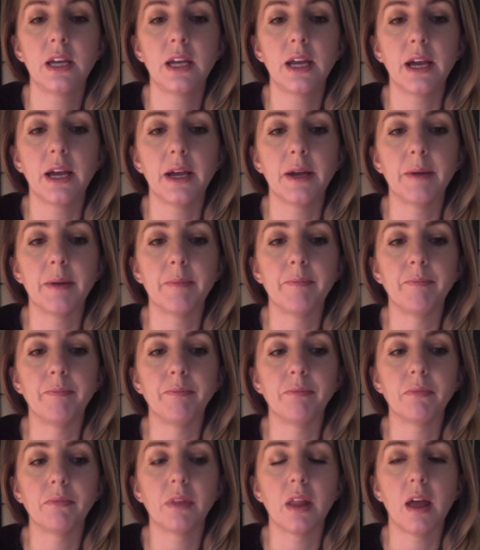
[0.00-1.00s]

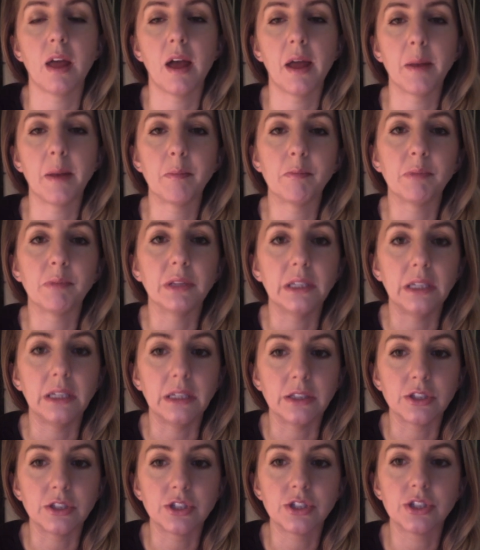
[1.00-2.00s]

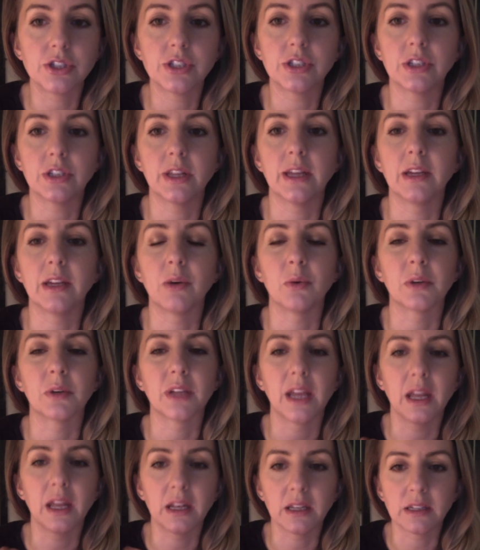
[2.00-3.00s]
unbleached, like
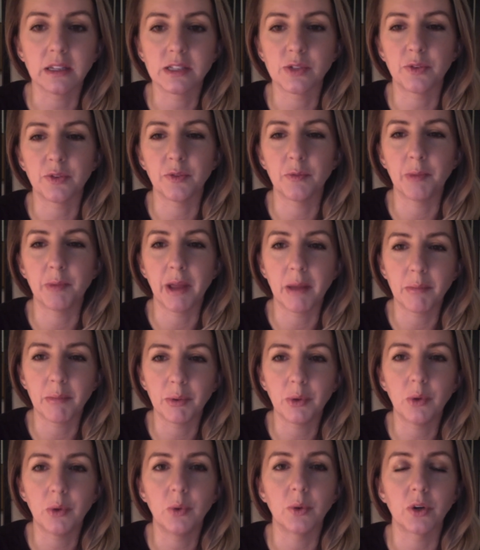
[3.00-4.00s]
organic sort of
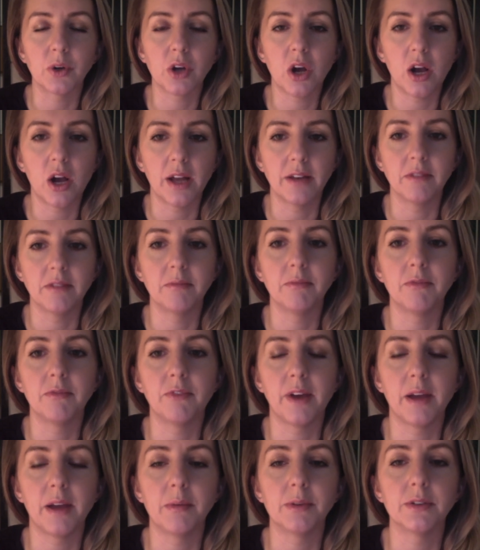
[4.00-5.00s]
bamboo or cotton
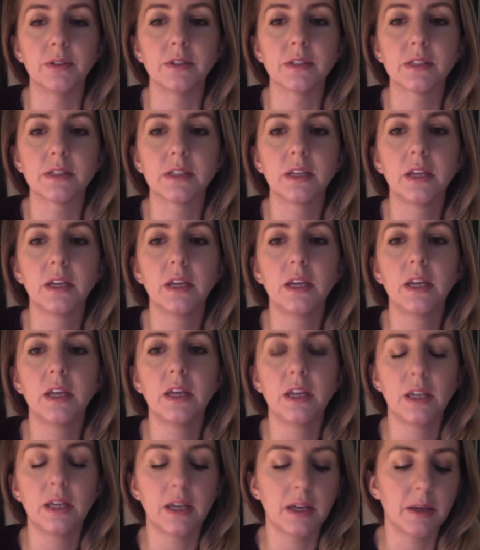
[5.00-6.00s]
fibers.
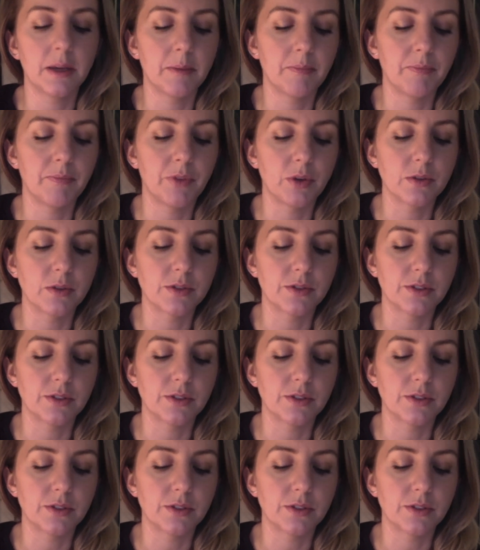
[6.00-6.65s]
Those are